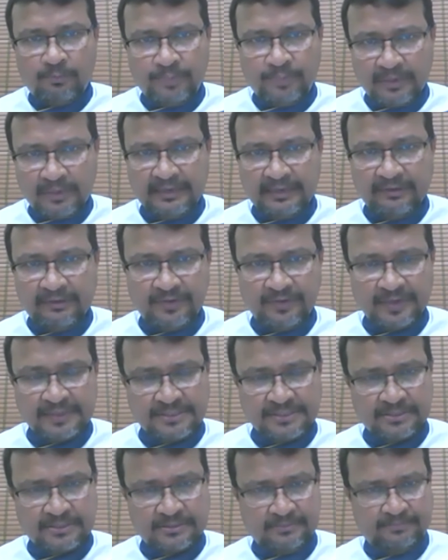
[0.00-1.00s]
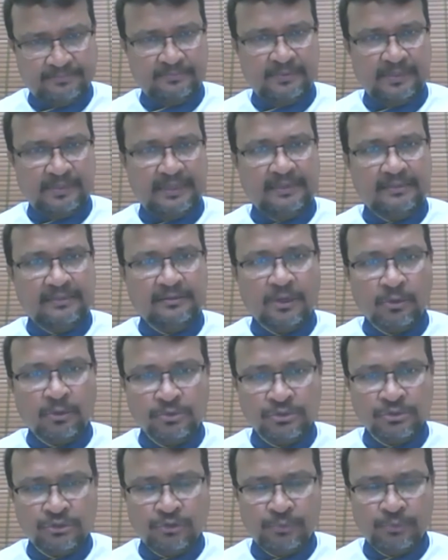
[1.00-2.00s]
per day wage like
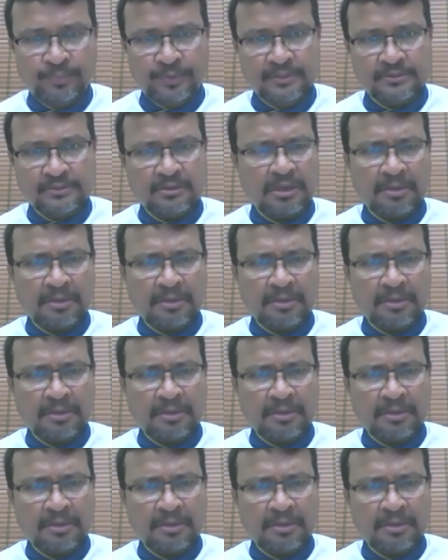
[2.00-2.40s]
thousand rupees